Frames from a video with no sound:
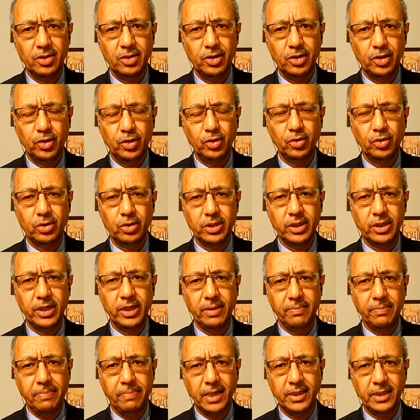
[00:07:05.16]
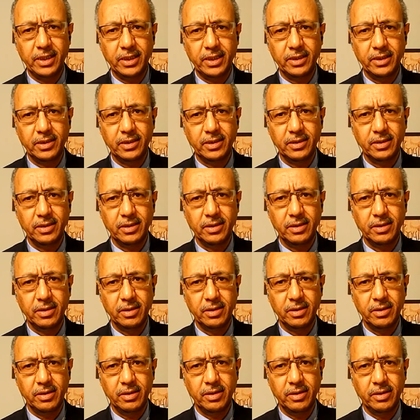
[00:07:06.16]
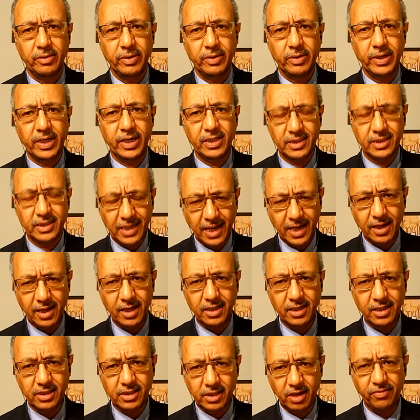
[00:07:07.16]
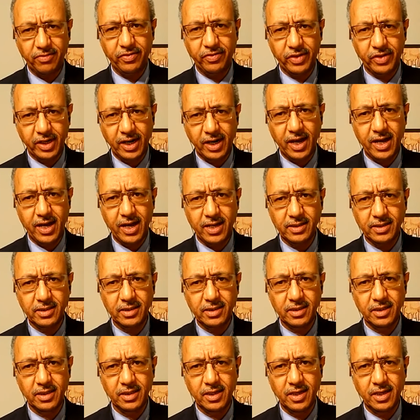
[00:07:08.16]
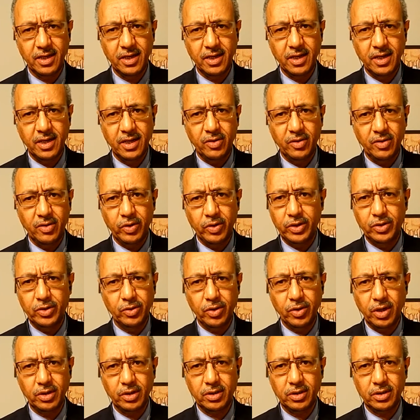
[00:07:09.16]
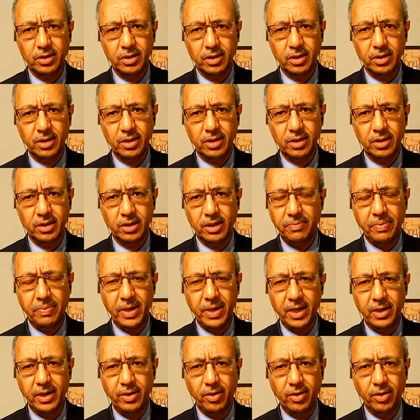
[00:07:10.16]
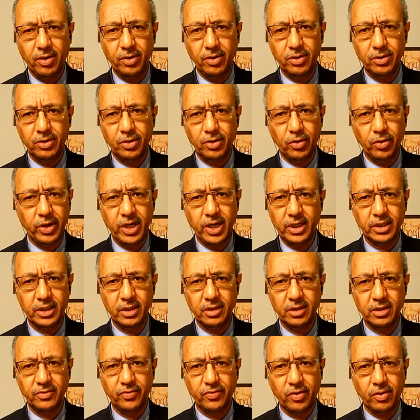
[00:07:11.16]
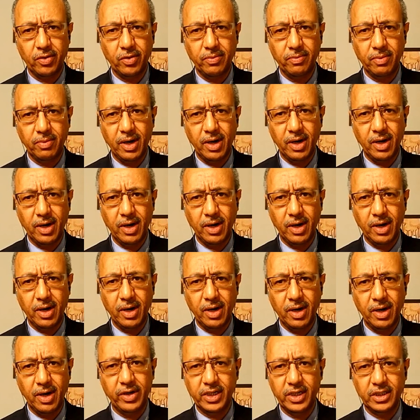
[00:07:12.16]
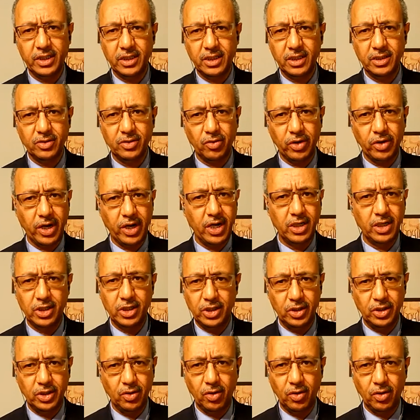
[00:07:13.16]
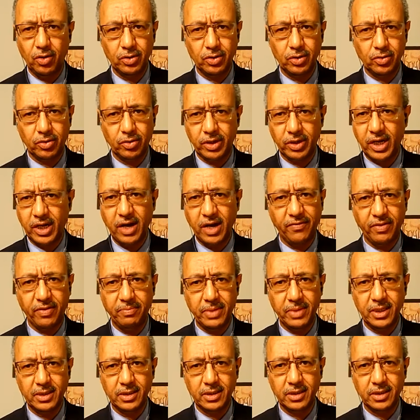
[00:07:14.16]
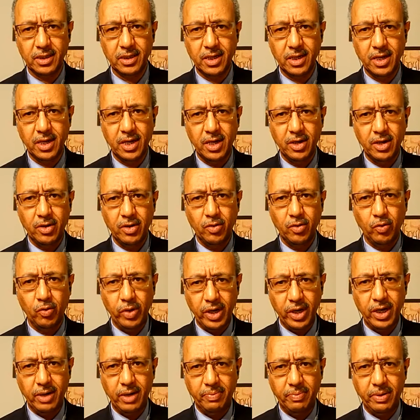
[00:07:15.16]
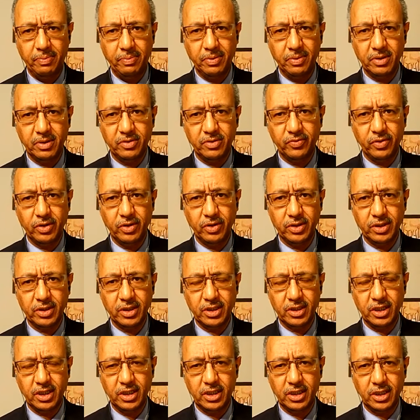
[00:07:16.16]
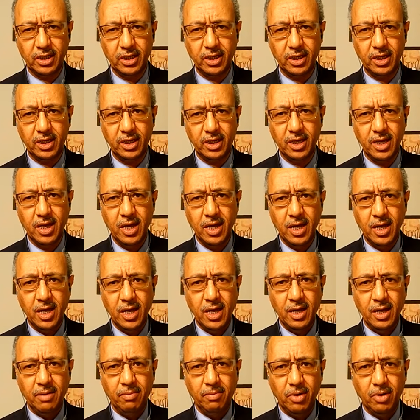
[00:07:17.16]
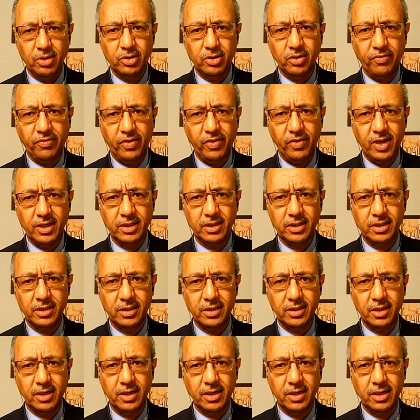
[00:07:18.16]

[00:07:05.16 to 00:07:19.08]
shoestring budget. We are entirely self-reliant. We do not depend on donations from large foundations or NGOs or governments. We are a people's voice, essentially. Most of us,